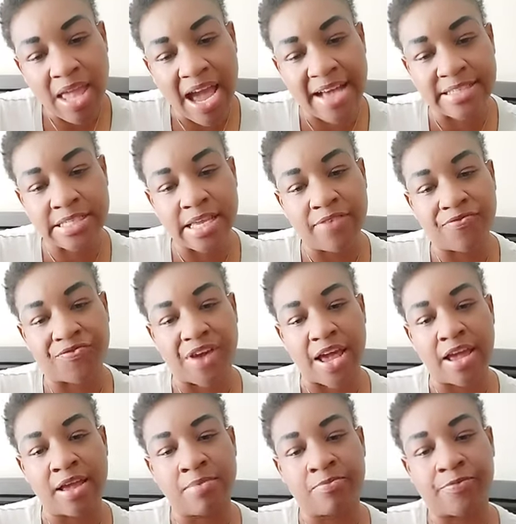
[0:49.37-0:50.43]
I see
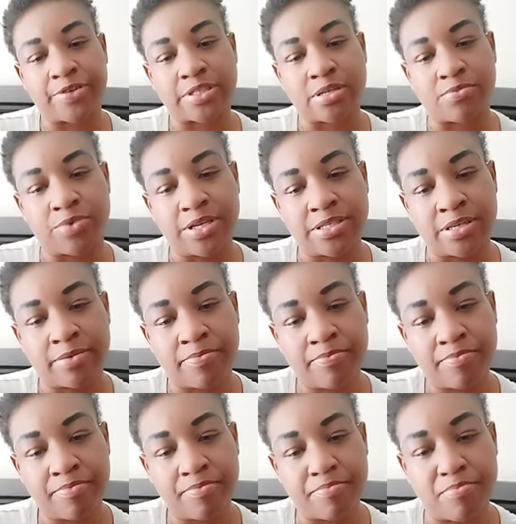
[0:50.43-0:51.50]
fame for some reason.
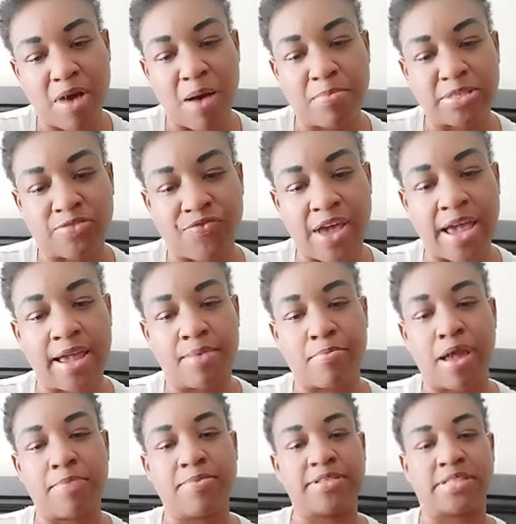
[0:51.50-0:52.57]
Mama's fame
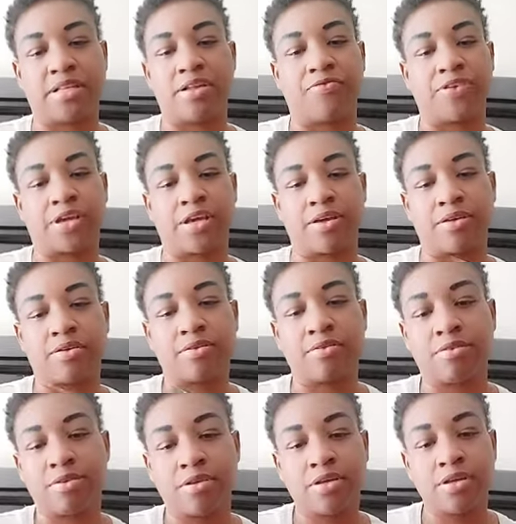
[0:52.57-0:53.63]
may be significant.
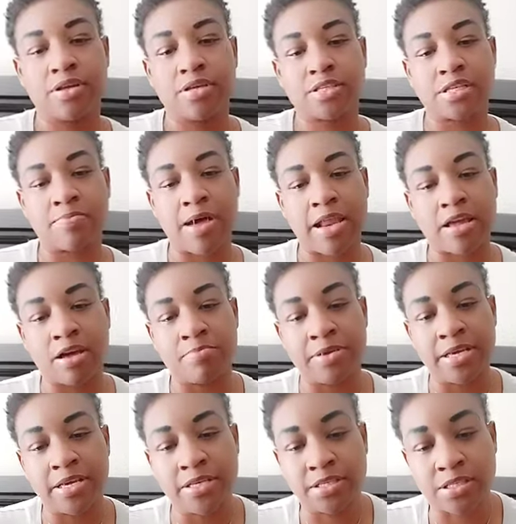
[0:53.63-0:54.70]
Somebody could
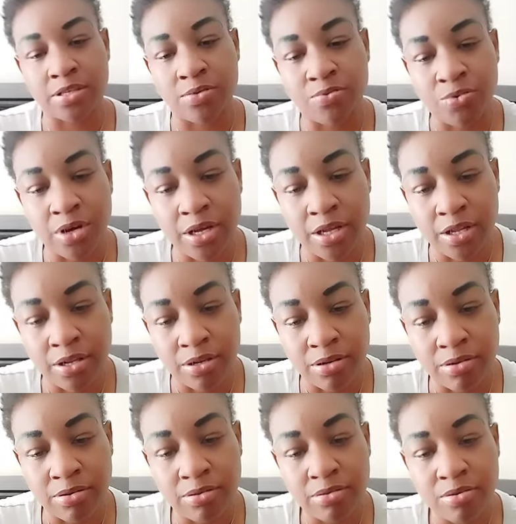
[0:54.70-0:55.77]
be someone
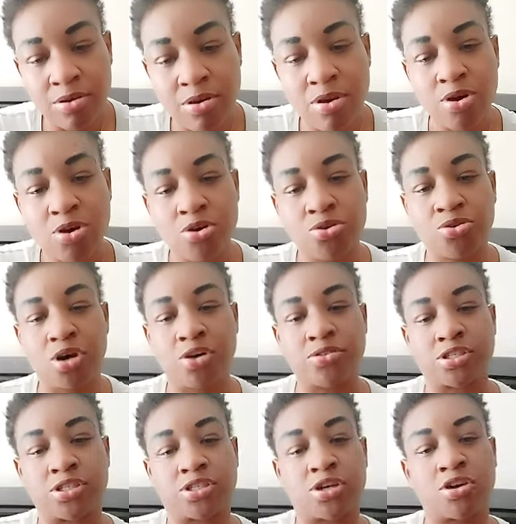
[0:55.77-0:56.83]
who goes
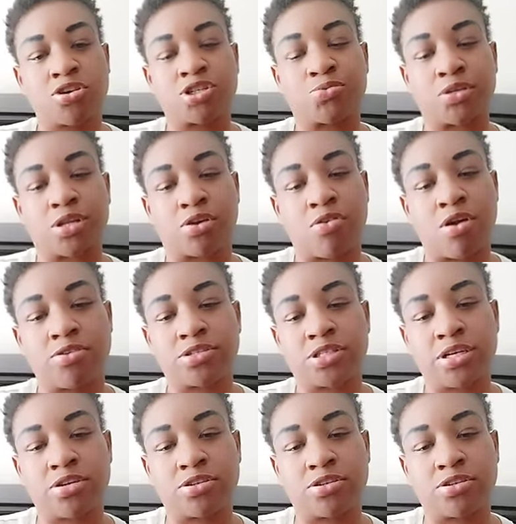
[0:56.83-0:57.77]
to church with the cross here.